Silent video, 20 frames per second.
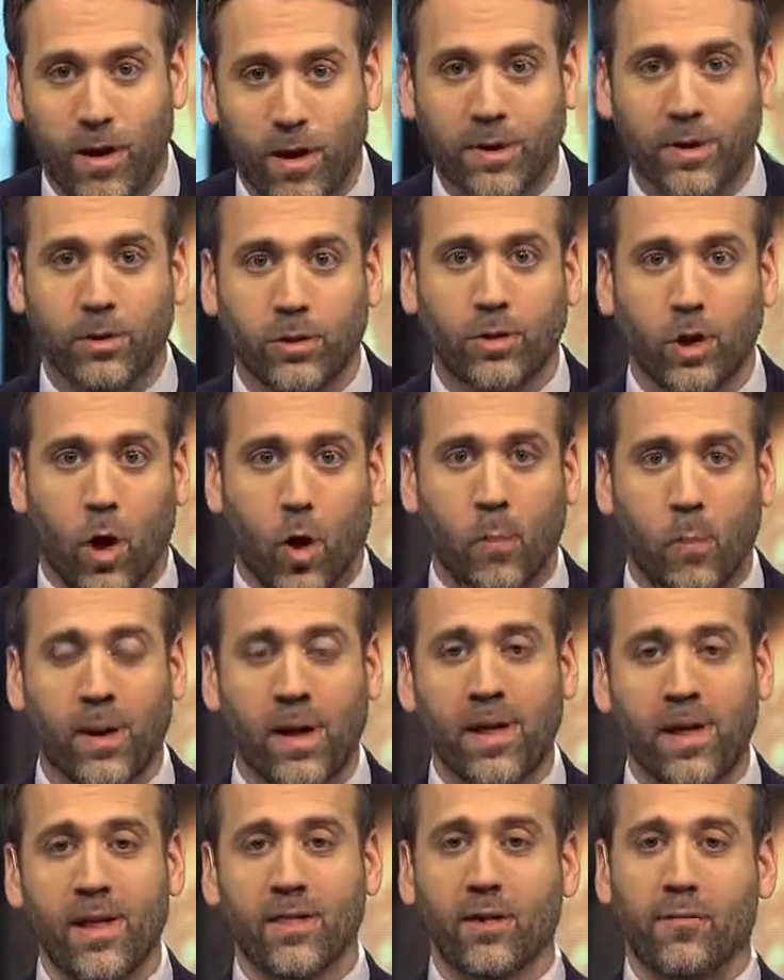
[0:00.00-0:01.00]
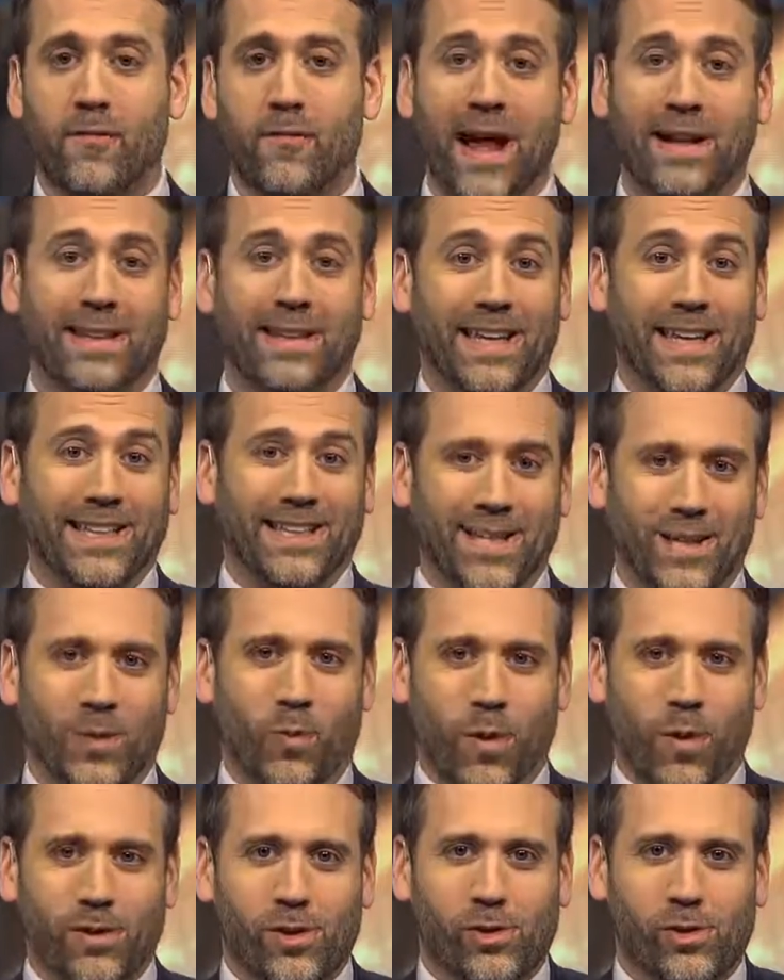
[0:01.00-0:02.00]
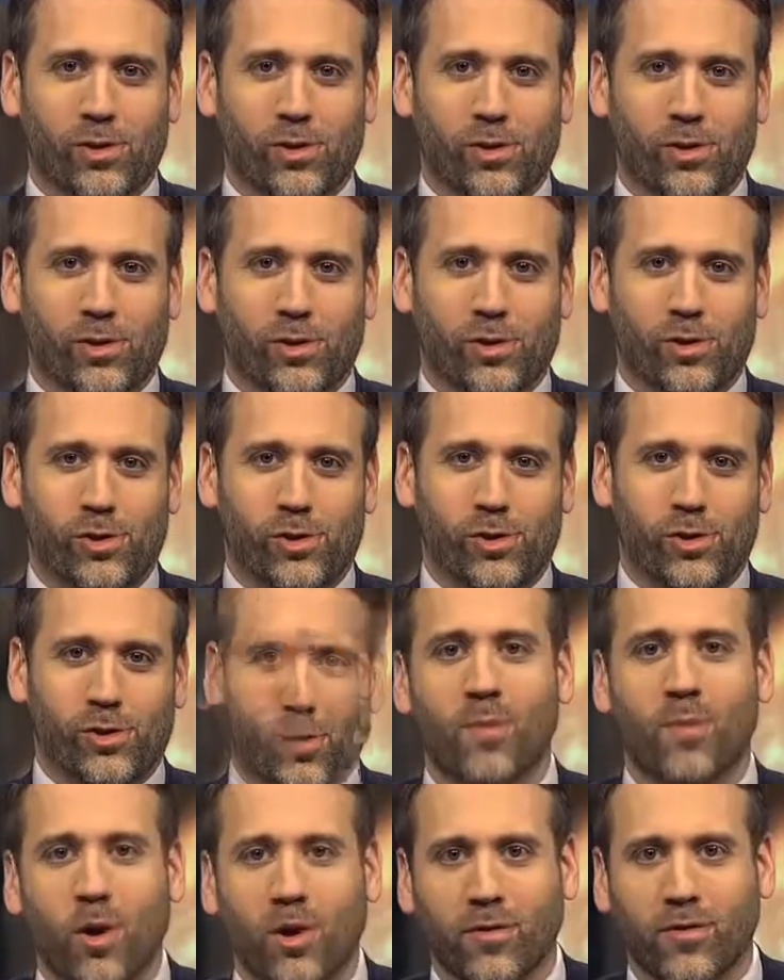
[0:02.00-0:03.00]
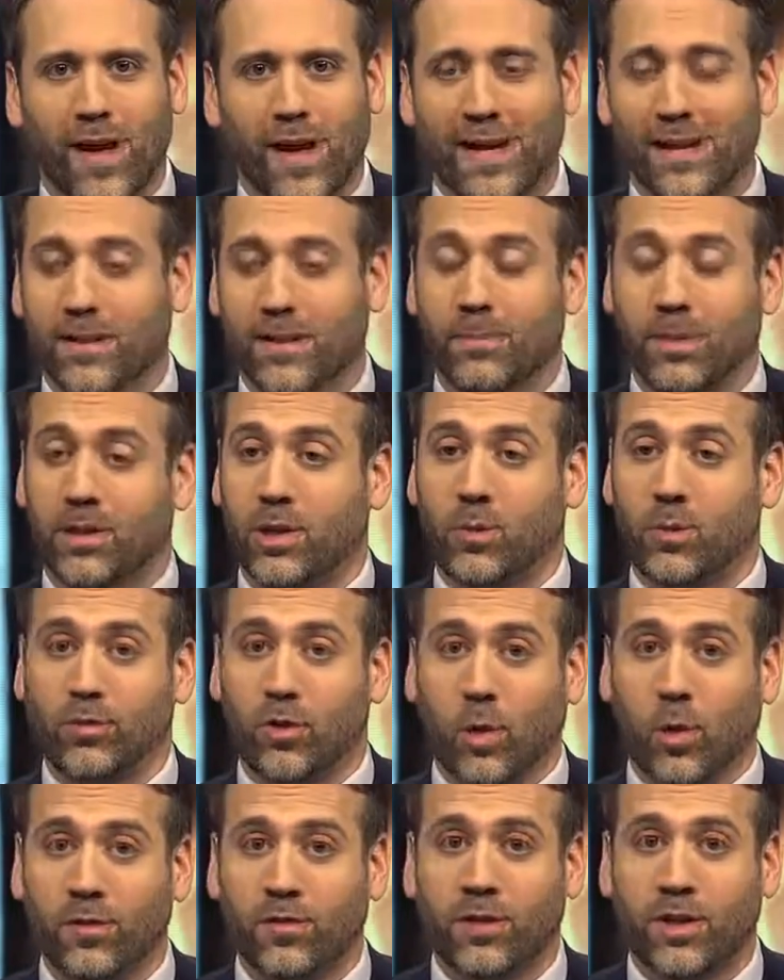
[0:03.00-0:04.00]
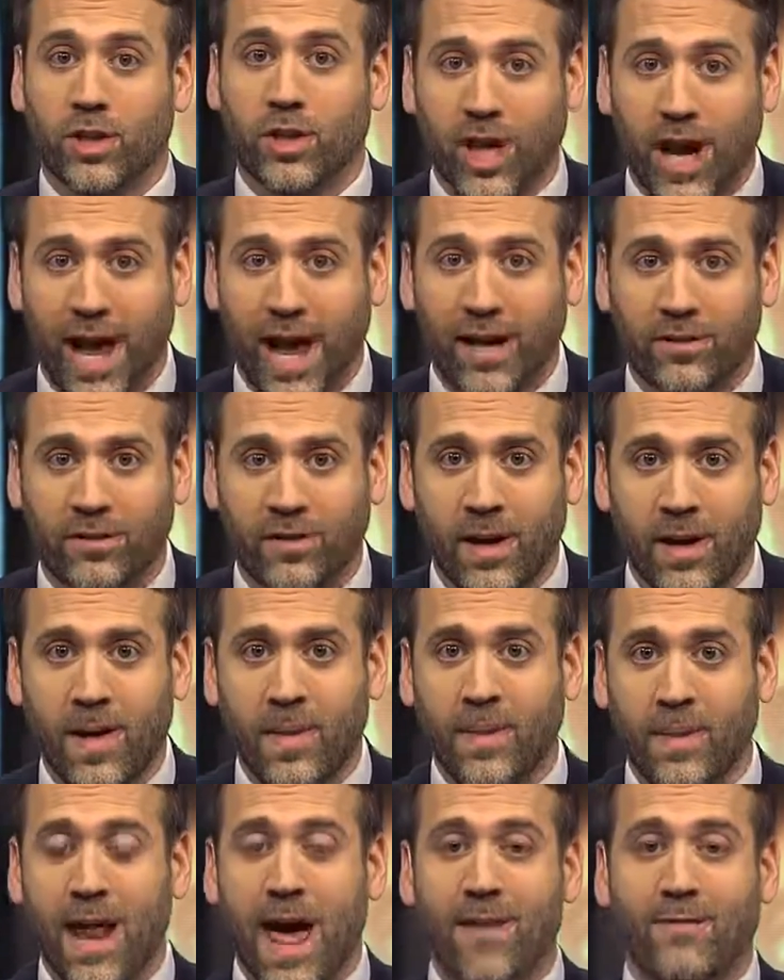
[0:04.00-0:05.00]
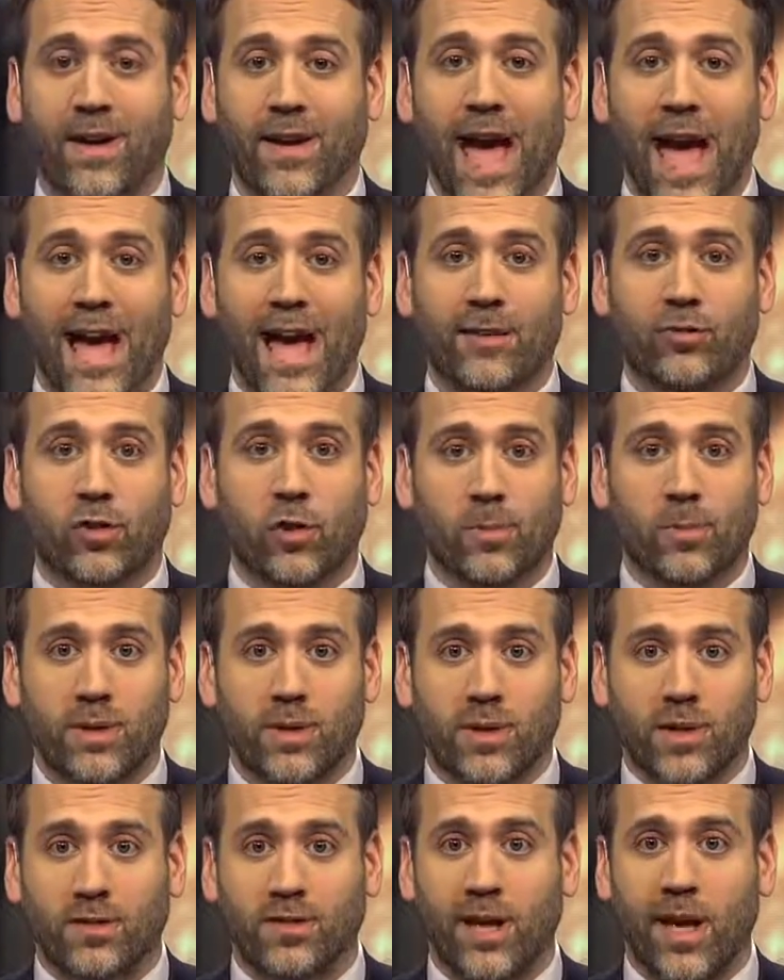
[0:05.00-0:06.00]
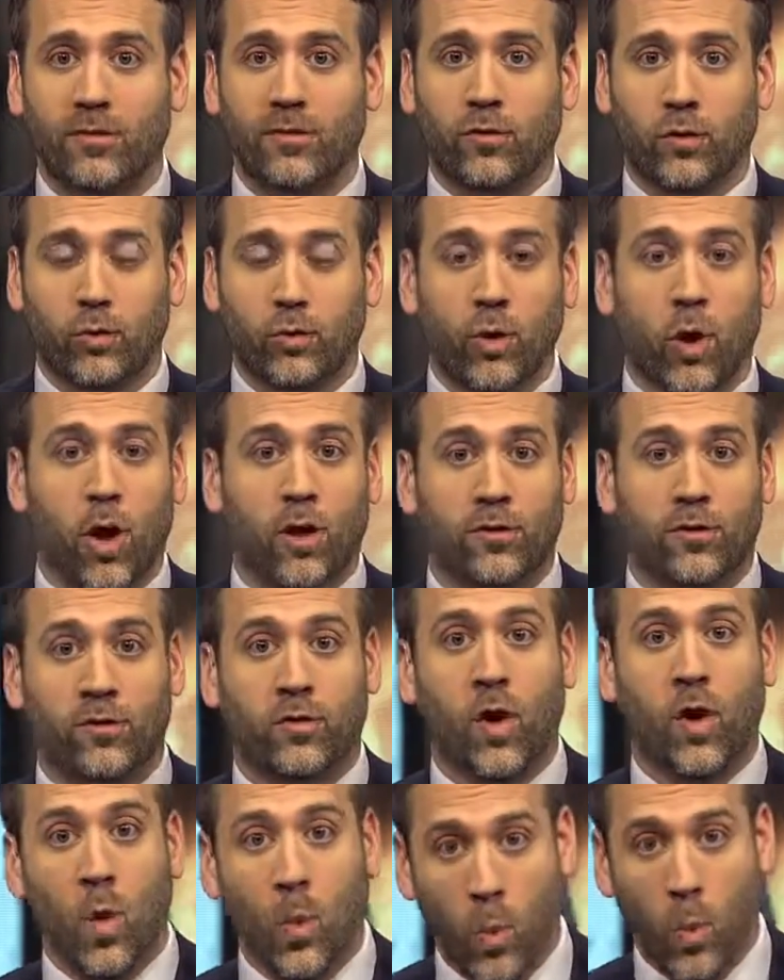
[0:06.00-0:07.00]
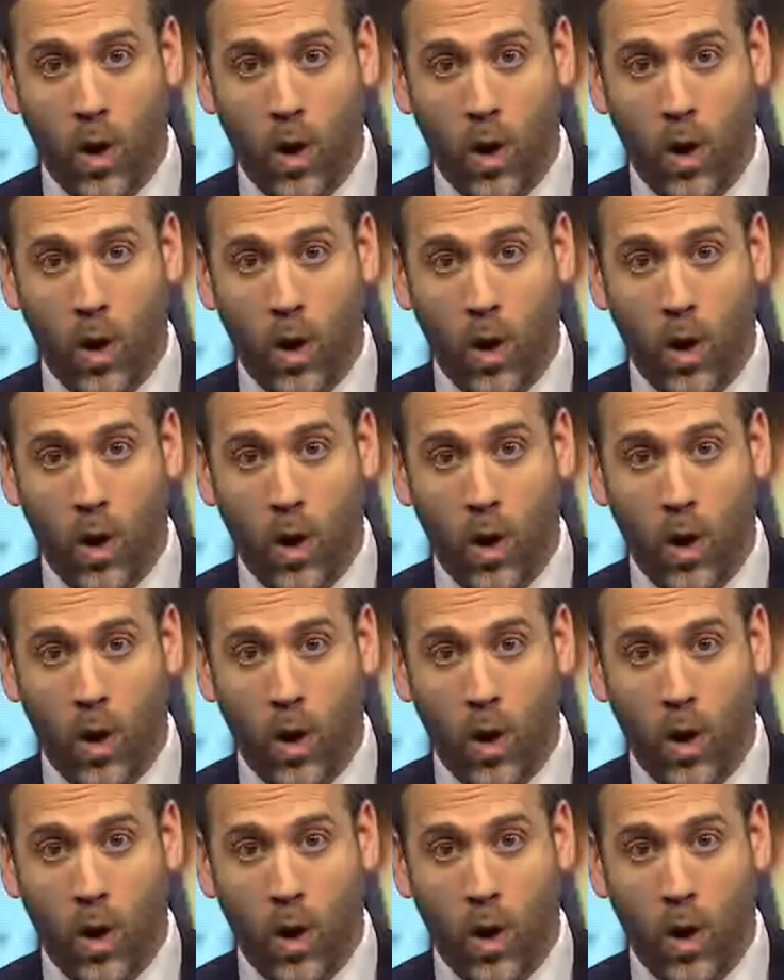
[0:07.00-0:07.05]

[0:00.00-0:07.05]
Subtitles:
I mean, you'd hope the fact that they didn't win the Super Bowl would have motivated them, but there was always the chance that having had so much success, 2 losses,